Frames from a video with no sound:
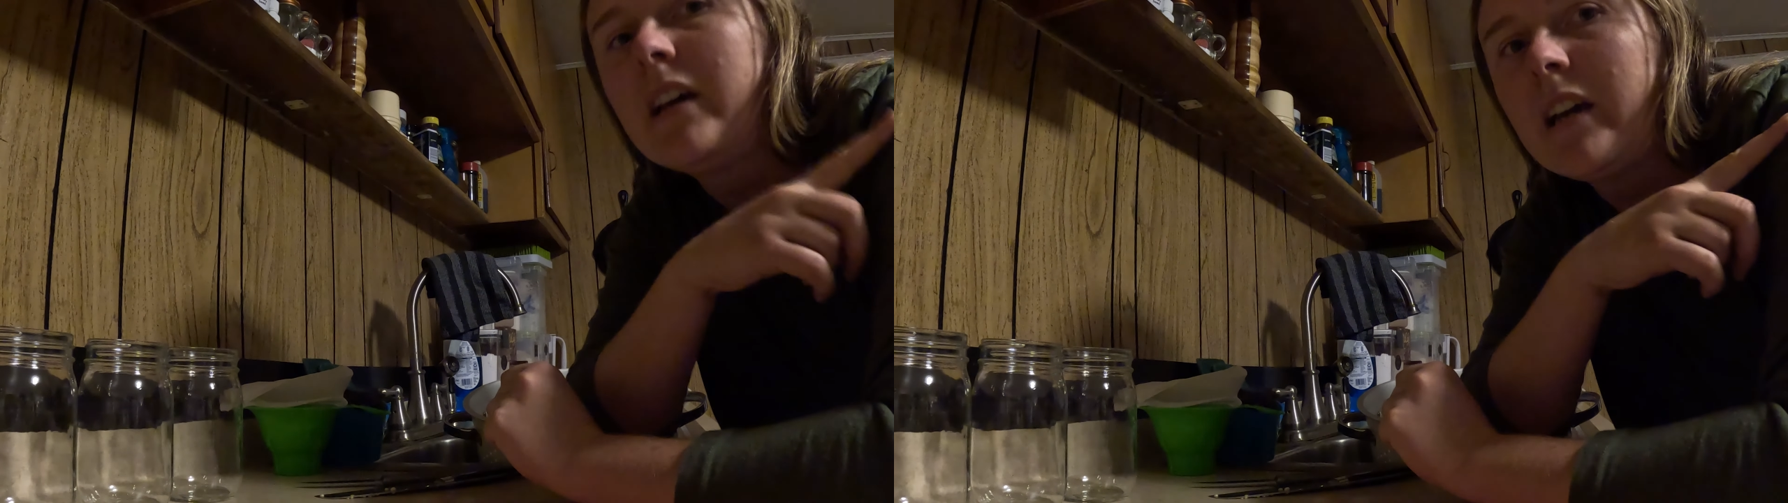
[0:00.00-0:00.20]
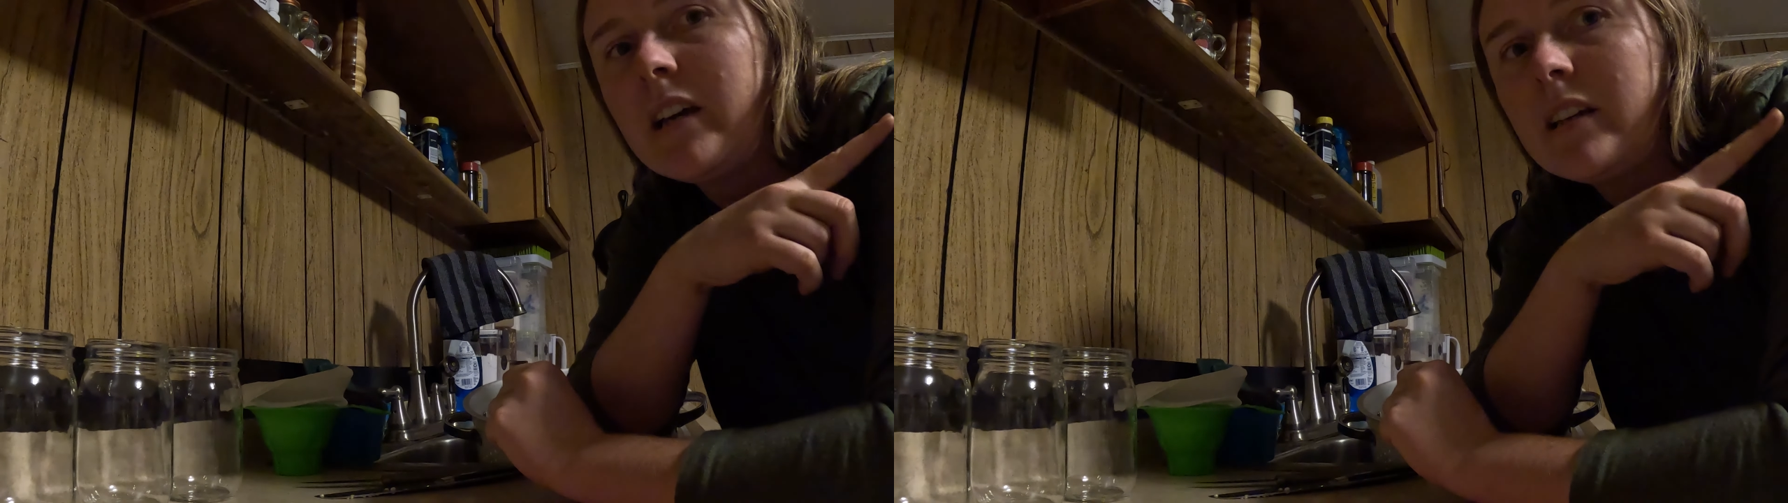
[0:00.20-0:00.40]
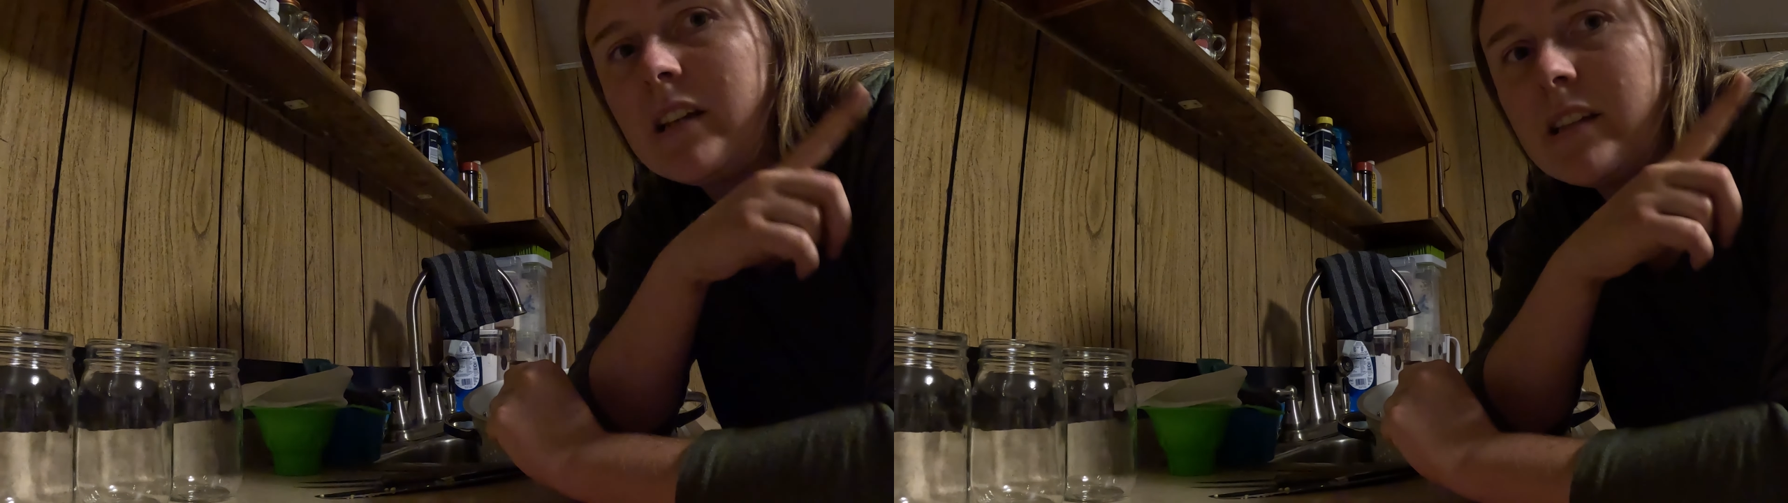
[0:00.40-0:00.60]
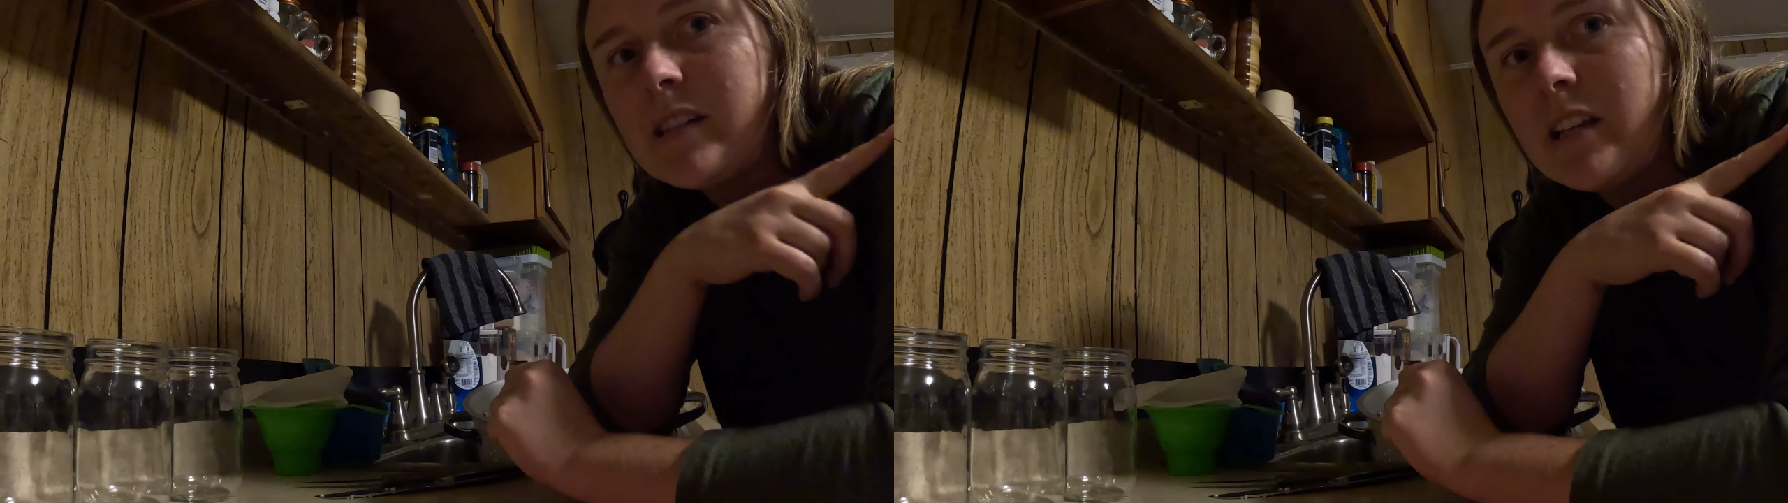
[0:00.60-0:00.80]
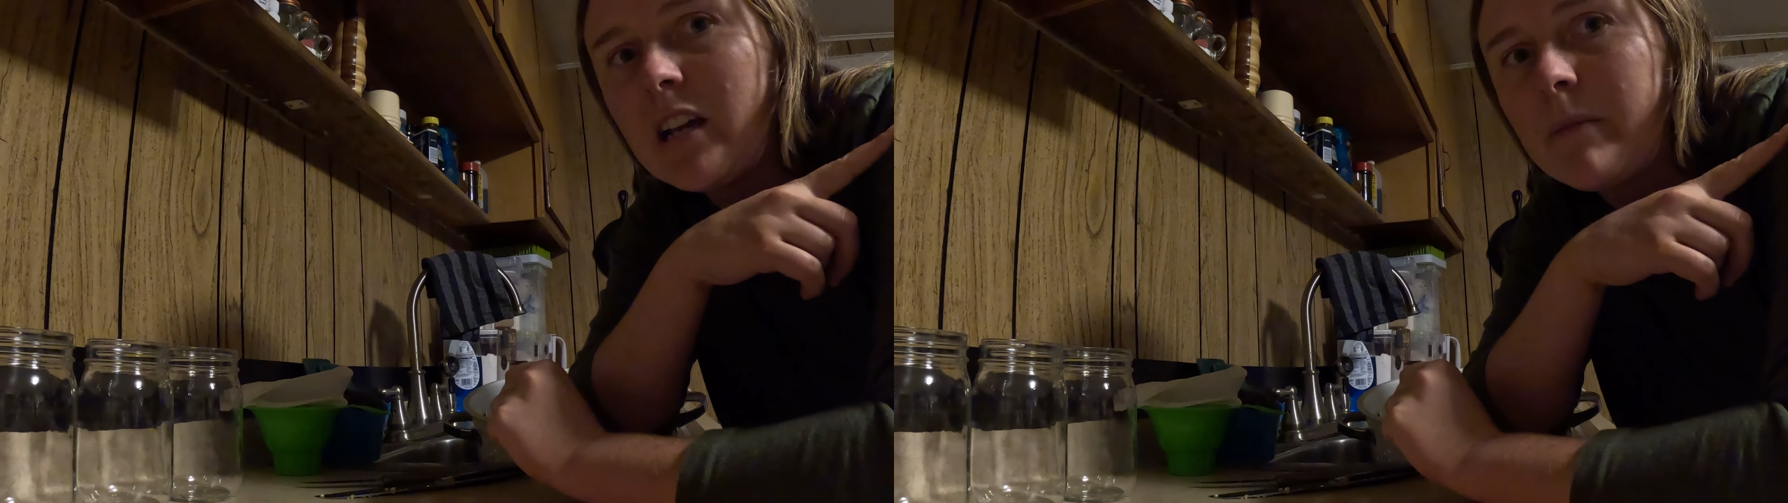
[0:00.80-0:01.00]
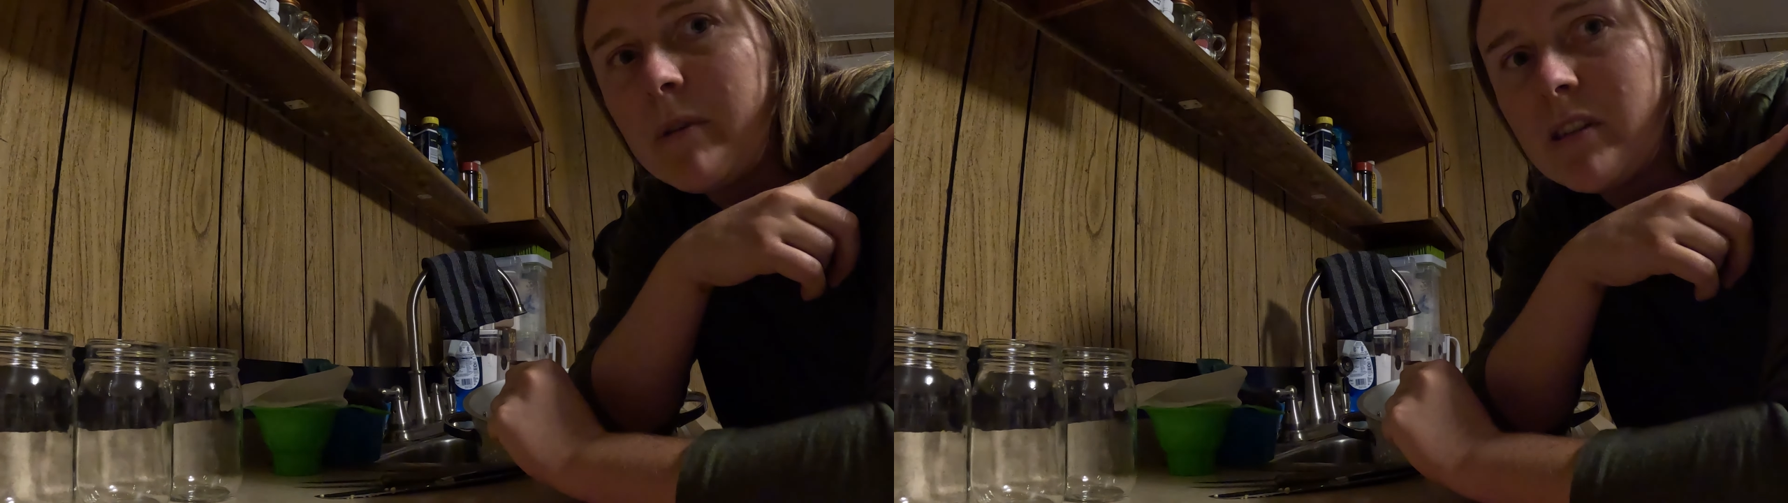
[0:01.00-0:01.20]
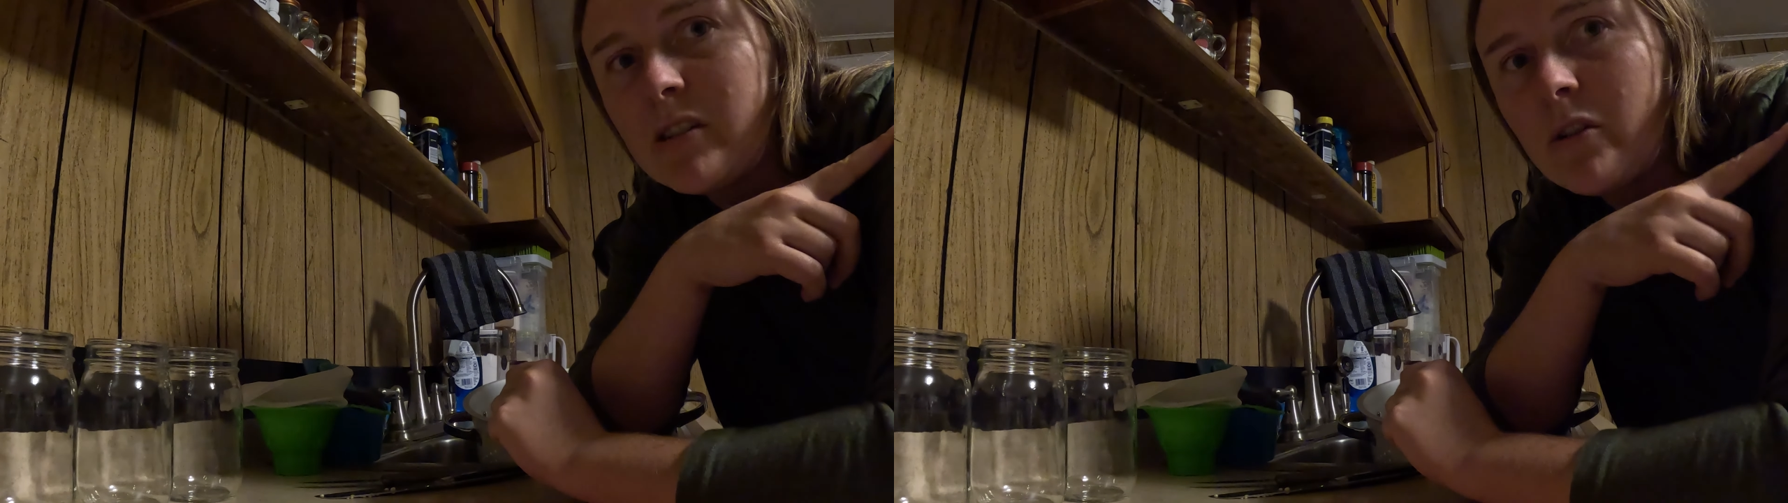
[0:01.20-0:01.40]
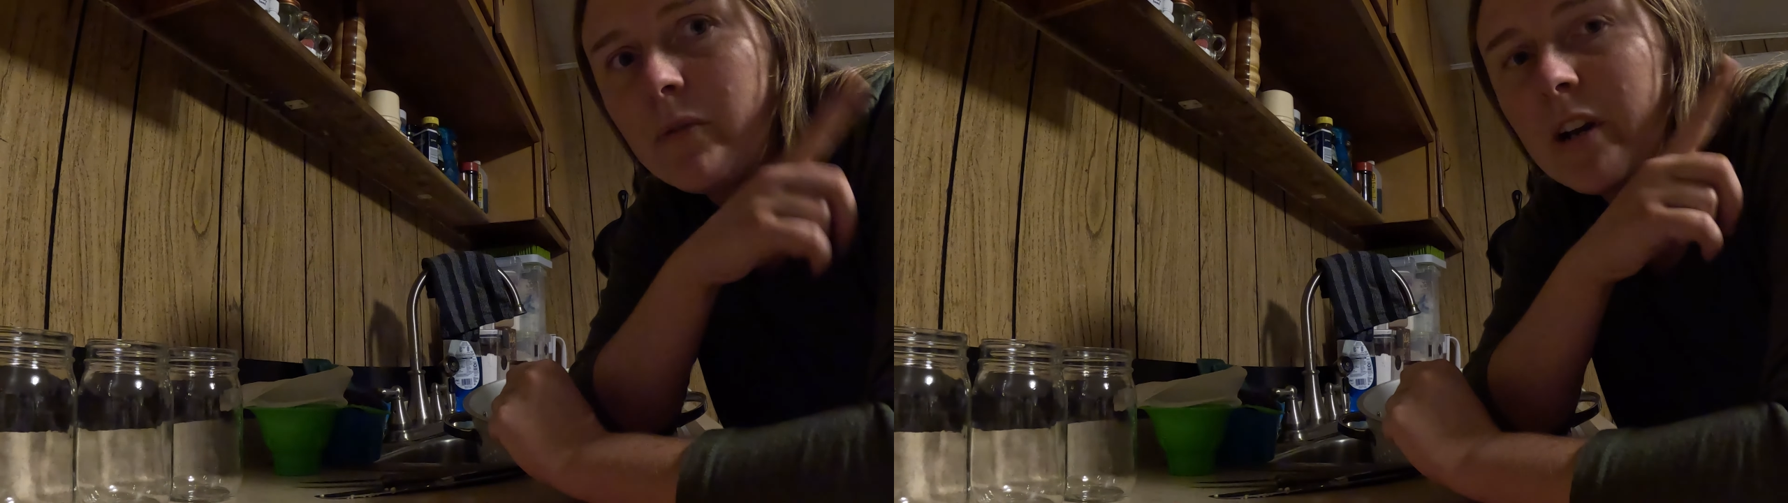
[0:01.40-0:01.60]
And it's heating up on the
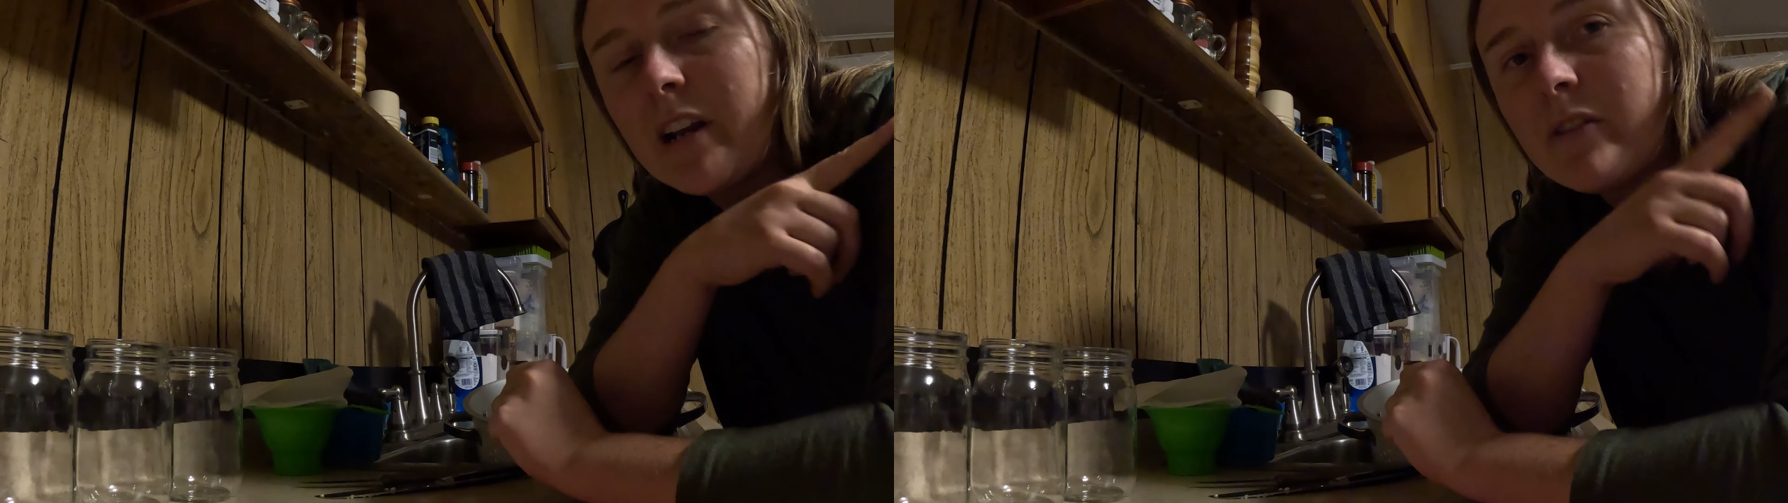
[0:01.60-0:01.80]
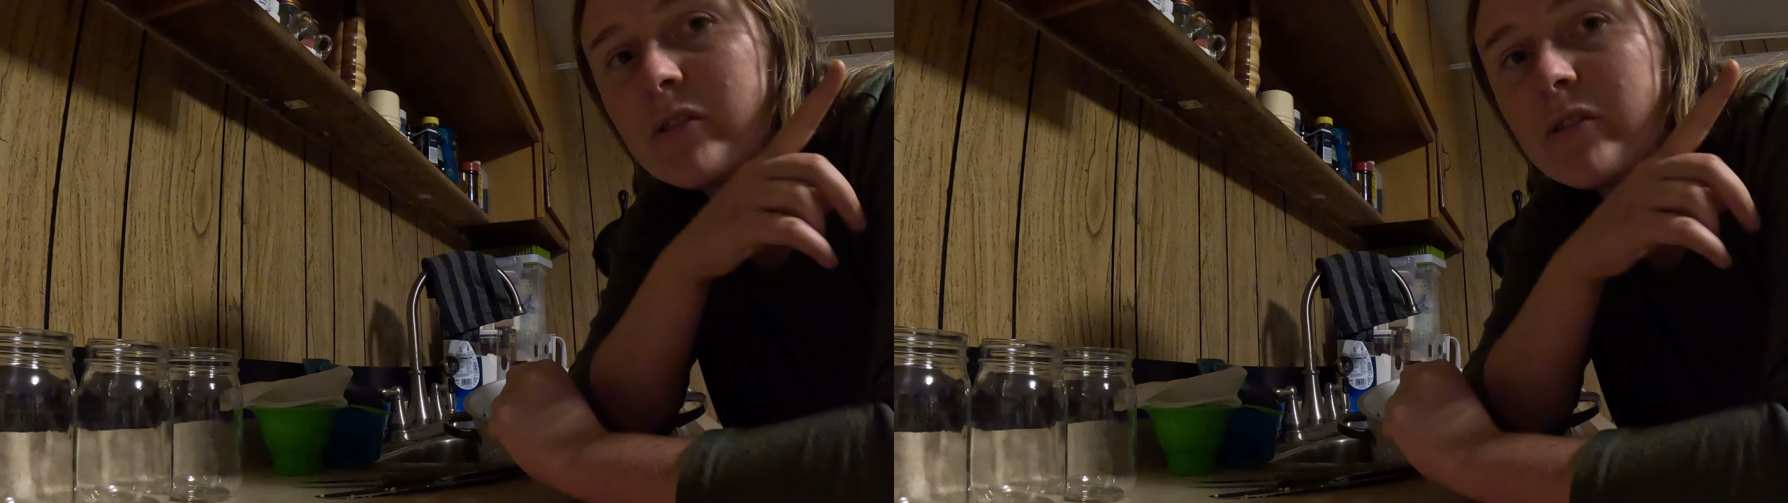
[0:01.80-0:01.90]
stove right now,